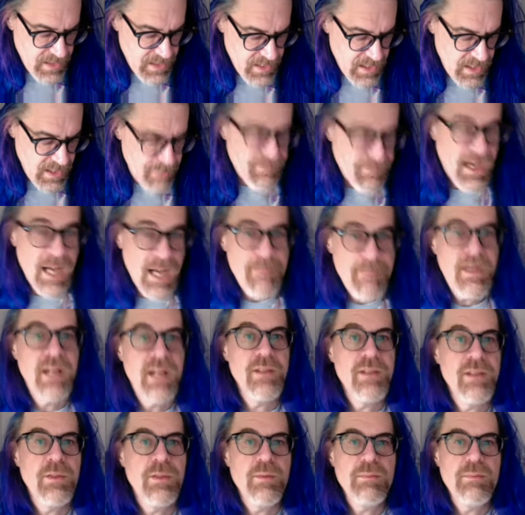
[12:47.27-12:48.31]
In my
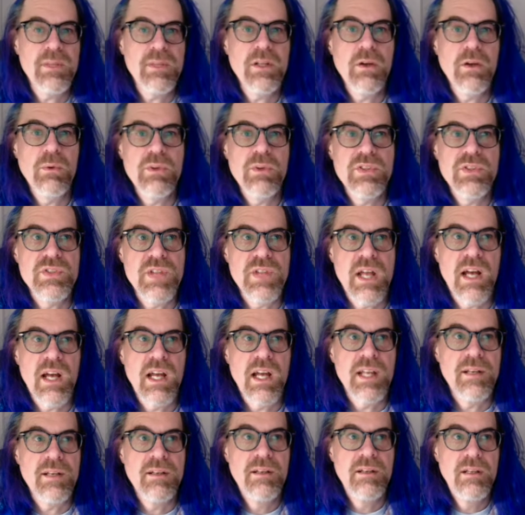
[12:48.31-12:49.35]
mind, the Meno is
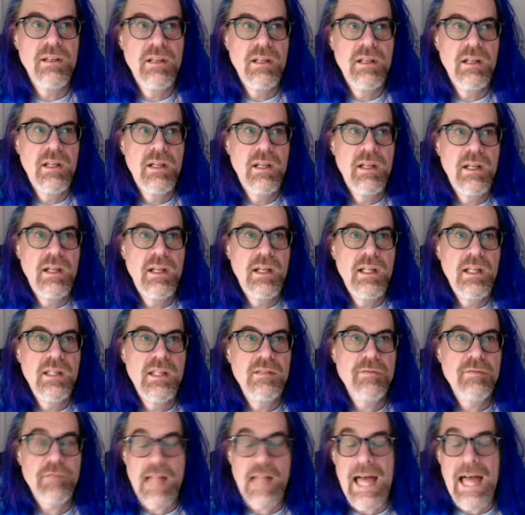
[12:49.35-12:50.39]
not
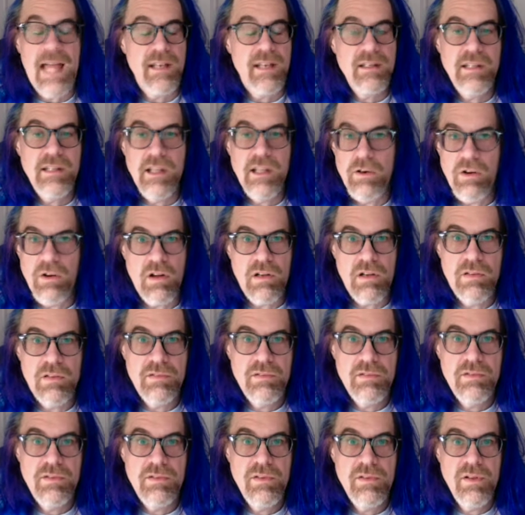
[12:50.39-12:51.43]
flat at all.
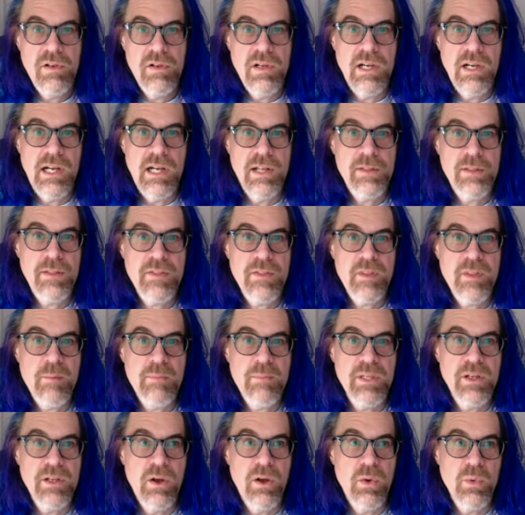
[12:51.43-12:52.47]
I think the
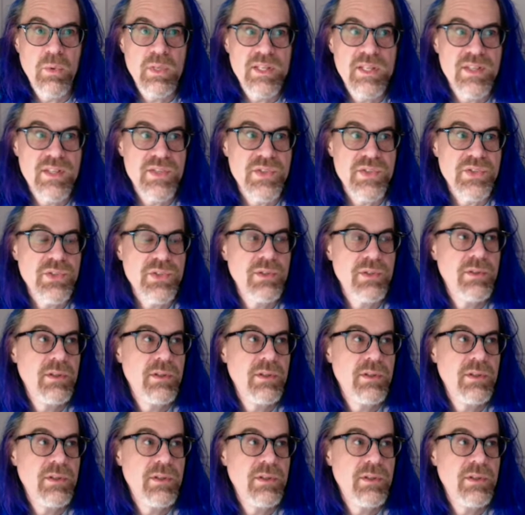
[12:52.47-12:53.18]
Meno is